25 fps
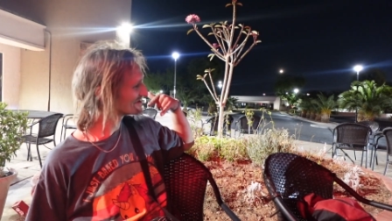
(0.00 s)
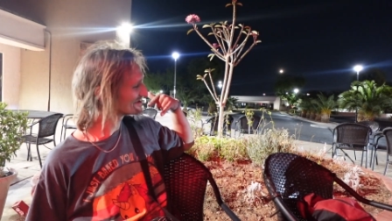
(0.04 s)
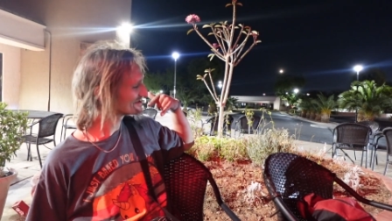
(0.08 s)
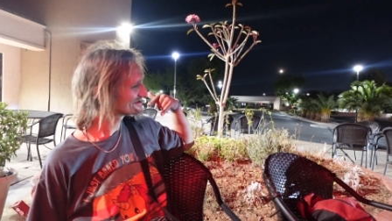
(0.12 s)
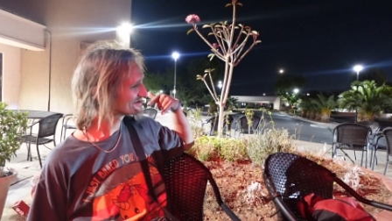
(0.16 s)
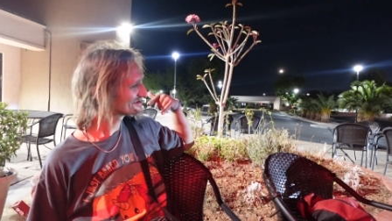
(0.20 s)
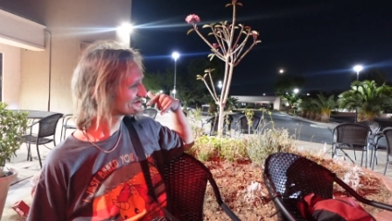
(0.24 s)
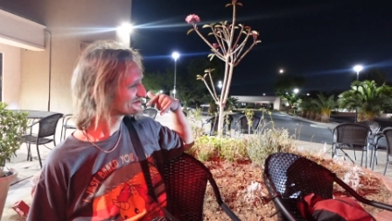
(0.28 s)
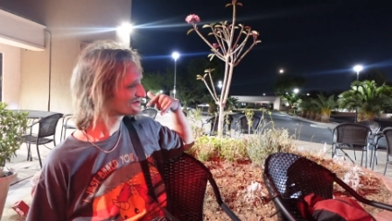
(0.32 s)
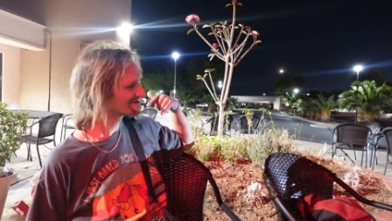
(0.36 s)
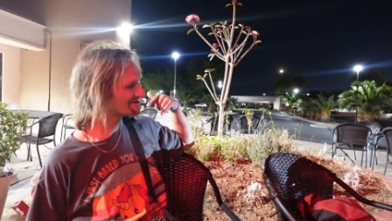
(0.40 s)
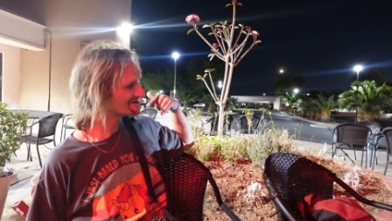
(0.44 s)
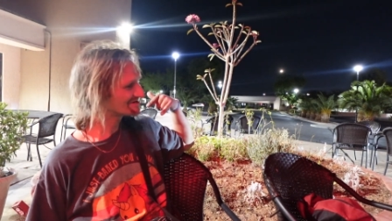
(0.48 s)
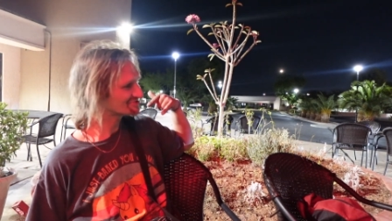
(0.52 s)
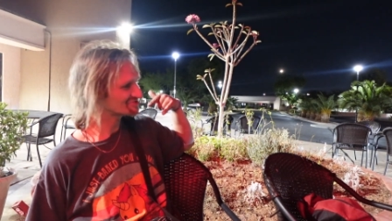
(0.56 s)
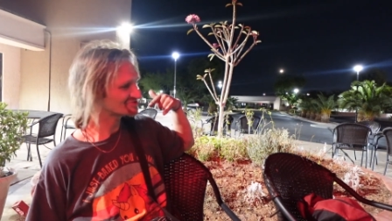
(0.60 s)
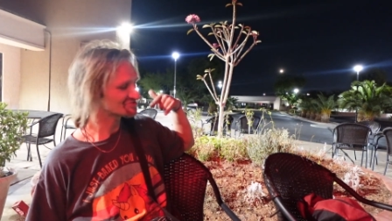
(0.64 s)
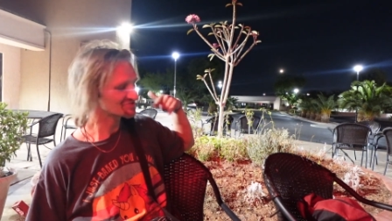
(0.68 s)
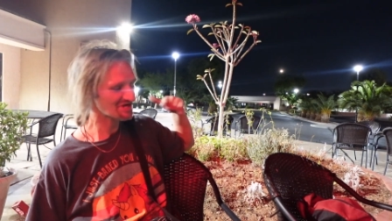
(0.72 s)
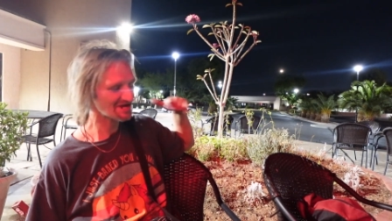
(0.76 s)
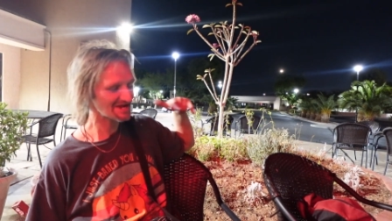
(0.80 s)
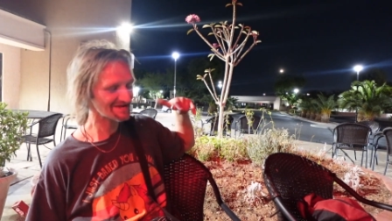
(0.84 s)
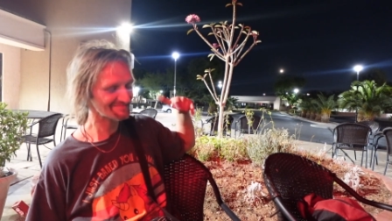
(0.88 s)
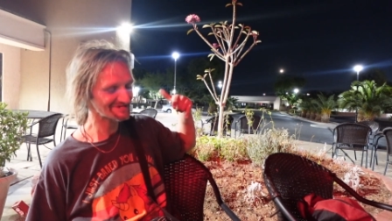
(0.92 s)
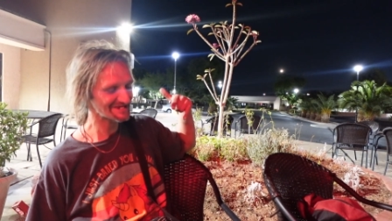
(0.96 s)
and you know, at the
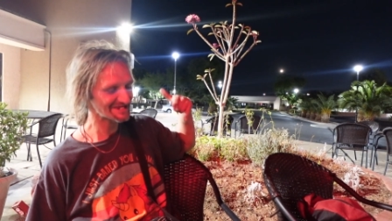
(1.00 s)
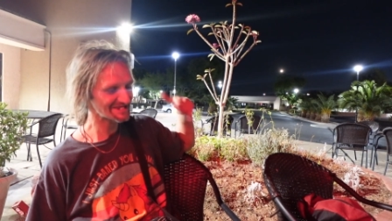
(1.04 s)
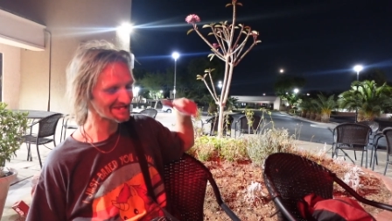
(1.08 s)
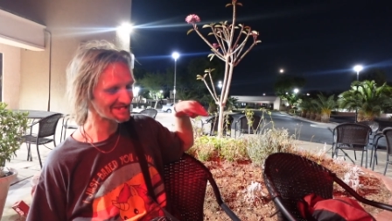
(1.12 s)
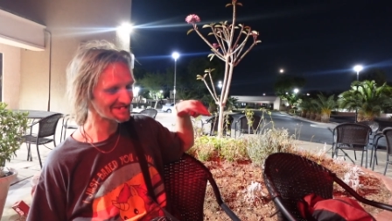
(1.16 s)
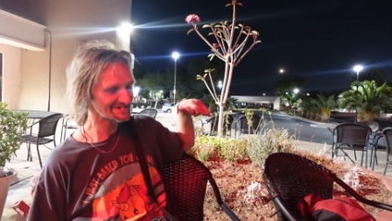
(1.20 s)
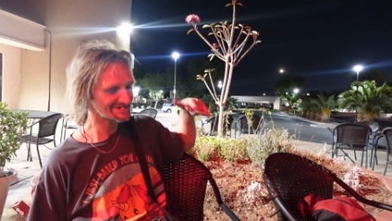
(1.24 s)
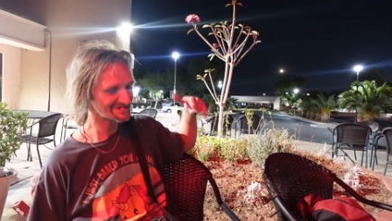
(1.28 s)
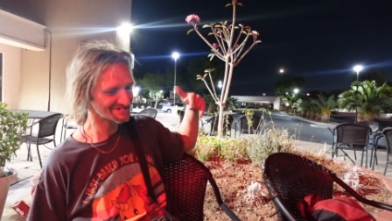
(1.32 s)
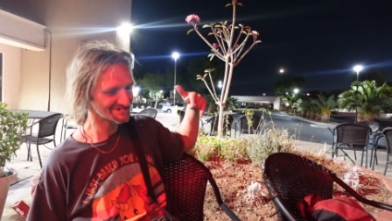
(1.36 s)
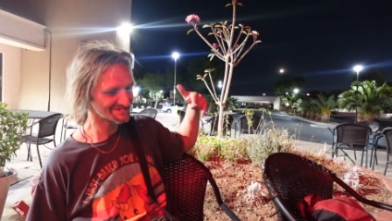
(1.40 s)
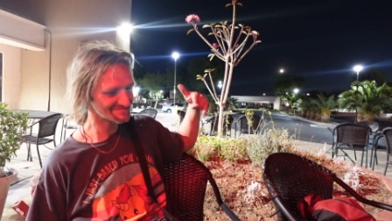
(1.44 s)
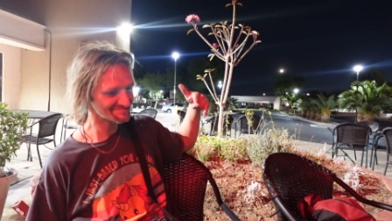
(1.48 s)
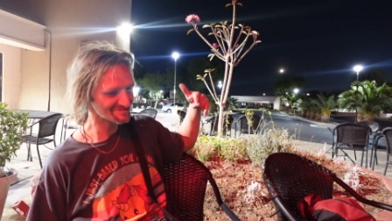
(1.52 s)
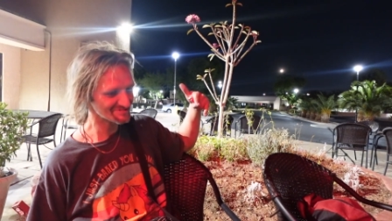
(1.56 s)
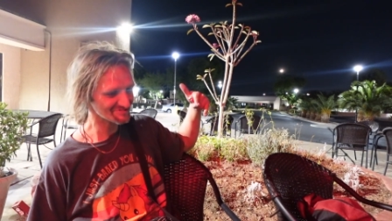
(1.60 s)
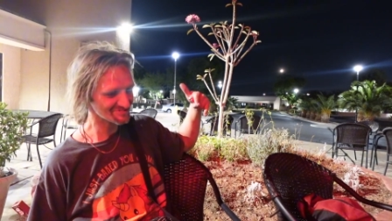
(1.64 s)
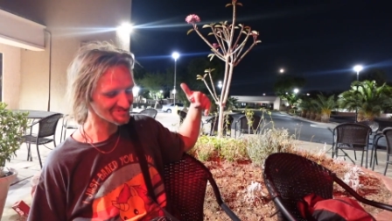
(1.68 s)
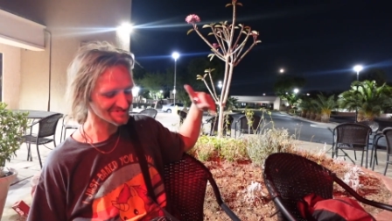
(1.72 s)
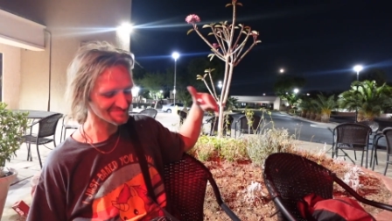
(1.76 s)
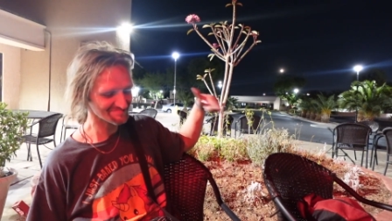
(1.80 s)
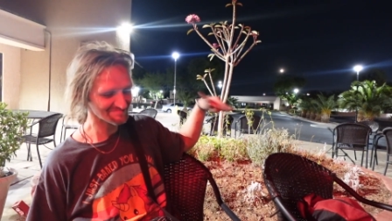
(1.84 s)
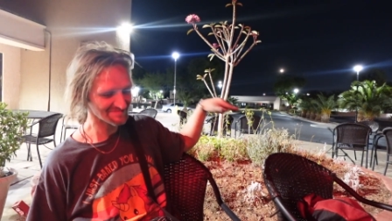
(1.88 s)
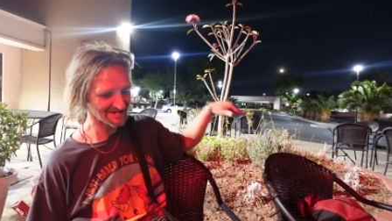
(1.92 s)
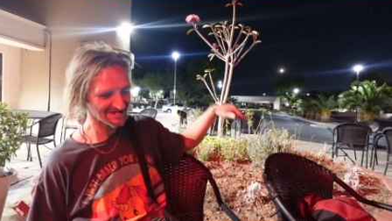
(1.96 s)
time I hated it, but
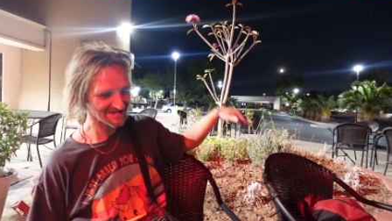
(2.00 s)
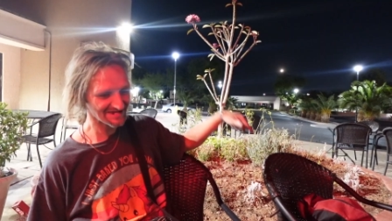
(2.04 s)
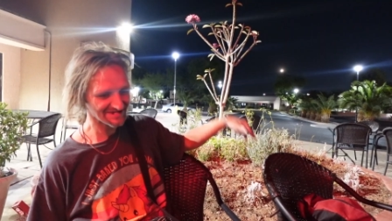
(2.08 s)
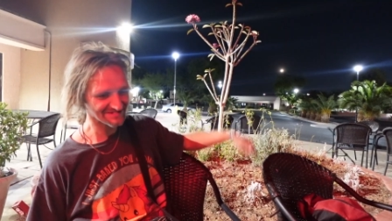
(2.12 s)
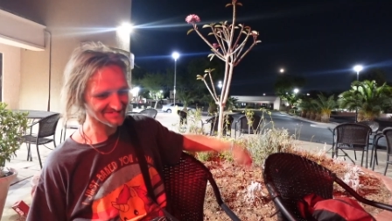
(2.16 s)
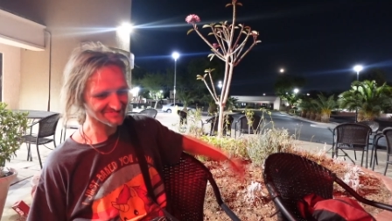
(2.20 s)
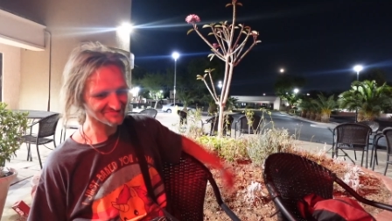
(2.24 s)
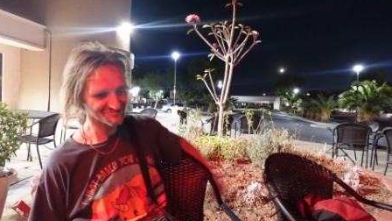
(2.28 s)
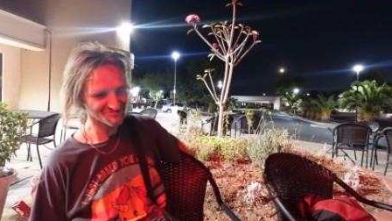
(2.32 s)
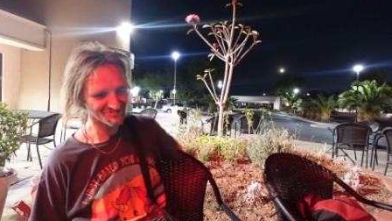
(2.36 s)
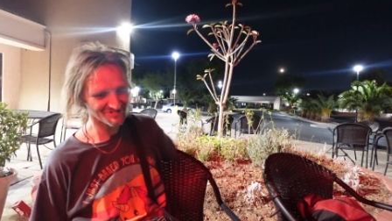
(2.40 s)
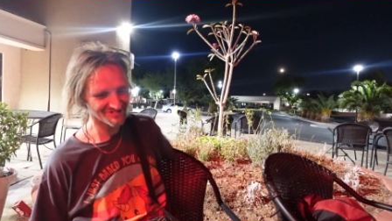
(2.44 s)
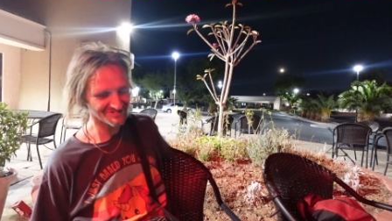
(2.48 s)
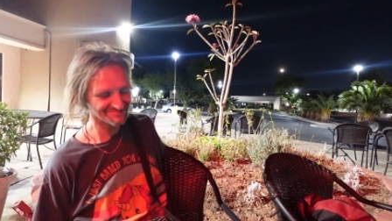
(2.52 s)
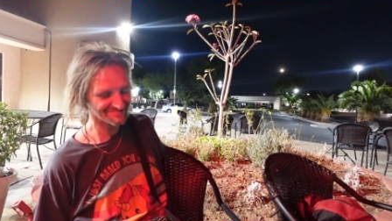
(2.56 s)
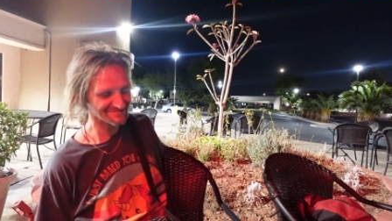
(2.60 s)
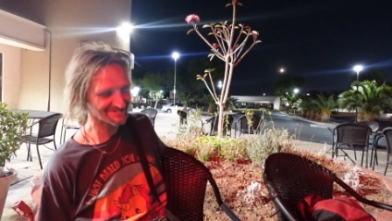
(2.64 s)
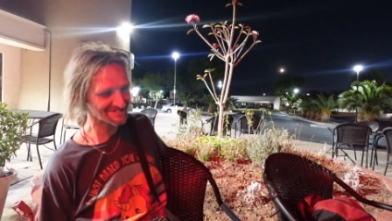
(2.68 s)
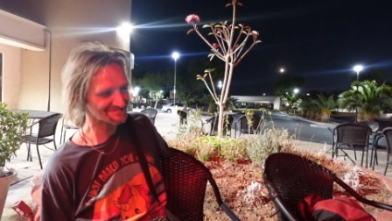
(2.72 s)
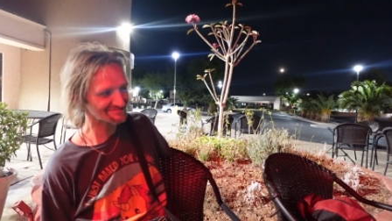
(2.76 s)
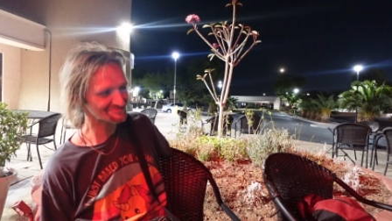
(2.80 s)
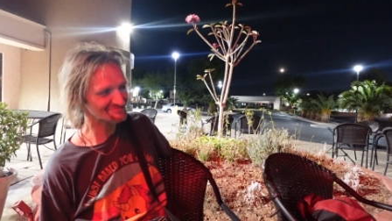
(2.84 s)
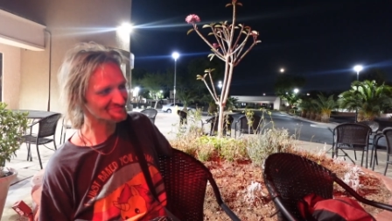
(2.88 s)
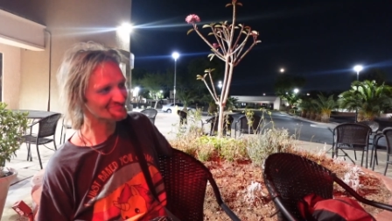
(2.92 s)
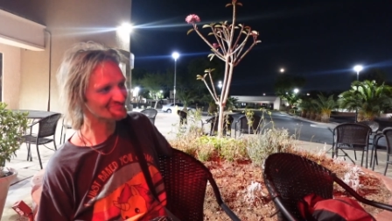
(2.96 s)
looking back, it was like,
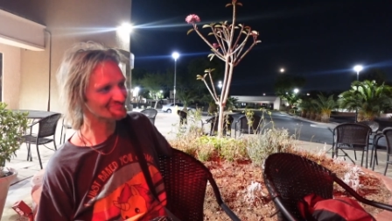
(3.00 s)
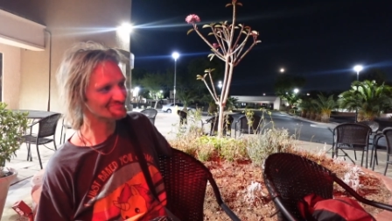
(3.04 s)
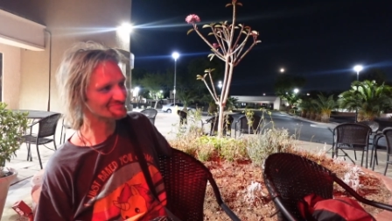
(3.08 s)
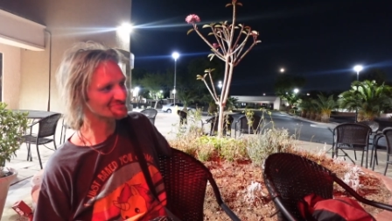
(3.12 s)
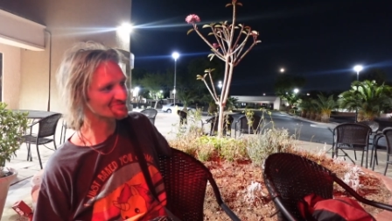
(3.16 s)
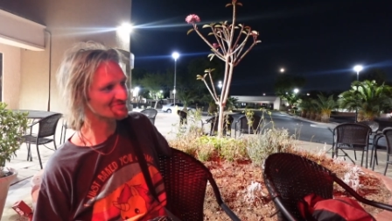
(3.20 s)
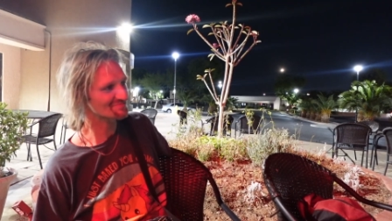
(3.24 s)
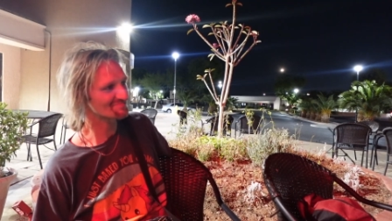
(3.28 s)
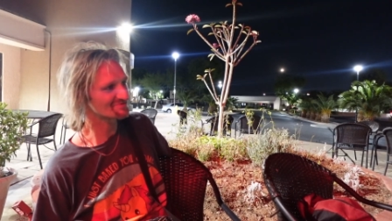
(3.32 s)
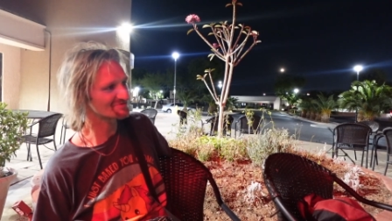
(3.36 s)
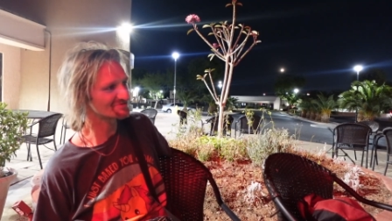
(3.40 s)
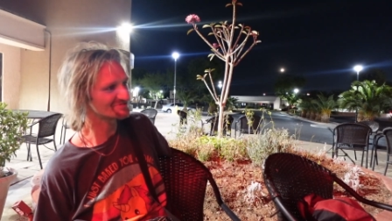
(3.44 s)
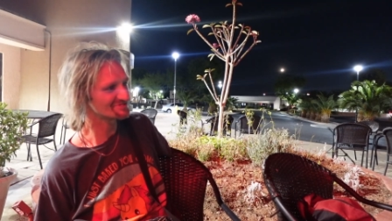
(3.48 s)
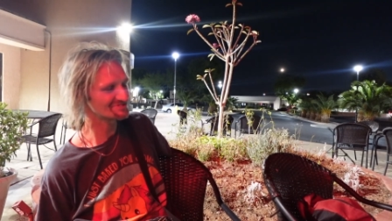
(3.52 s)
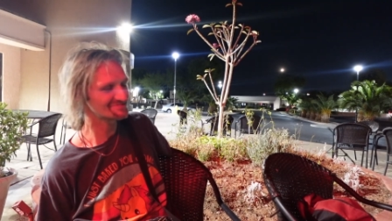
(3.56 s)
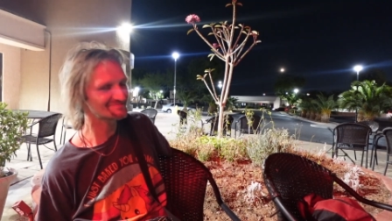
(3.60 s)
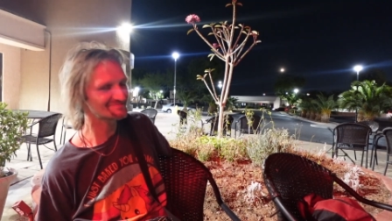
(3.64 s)
man, that was